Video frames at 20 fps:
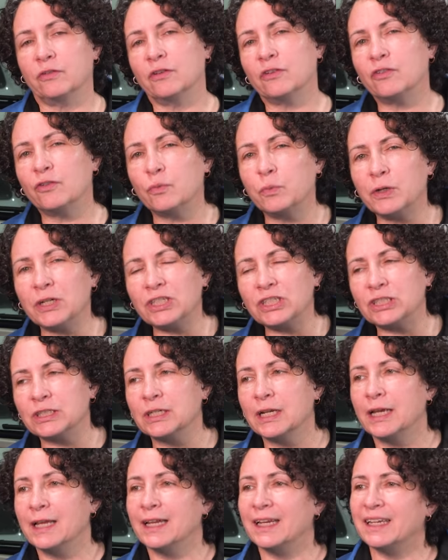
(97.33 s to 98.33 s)
The switch
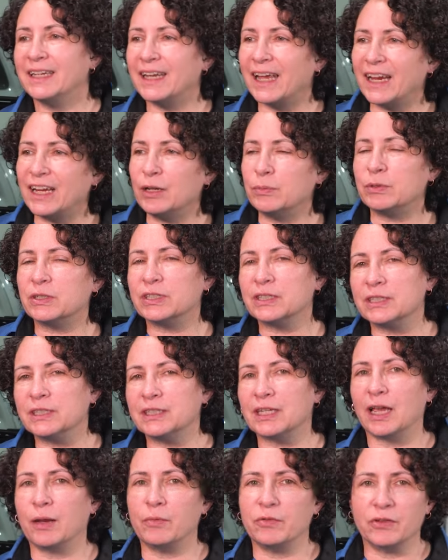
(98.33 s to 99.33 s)
90% of
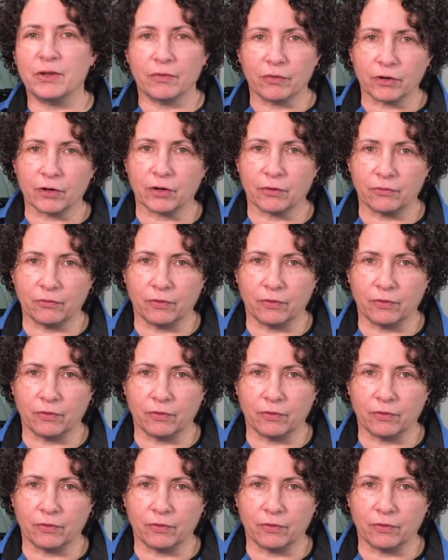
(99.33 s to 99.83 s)
the time is never going to